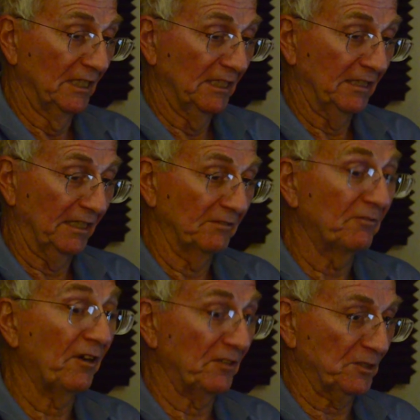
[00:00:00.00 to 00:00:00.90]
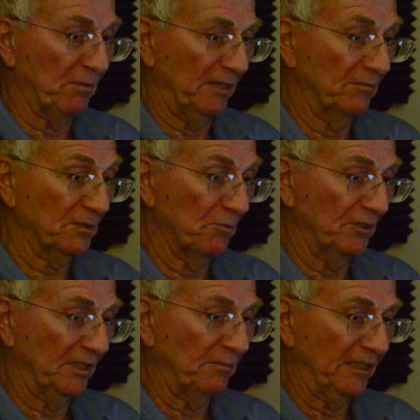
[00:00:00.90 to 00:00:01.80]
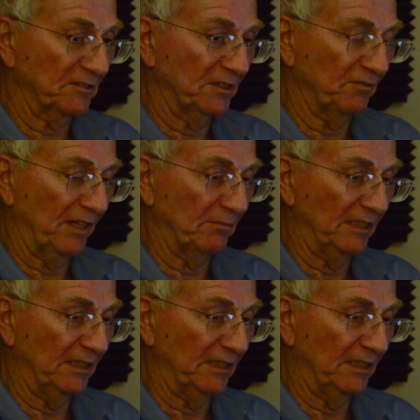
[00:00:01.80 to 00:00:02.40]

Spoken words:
very smart, much more than anybody else in the family.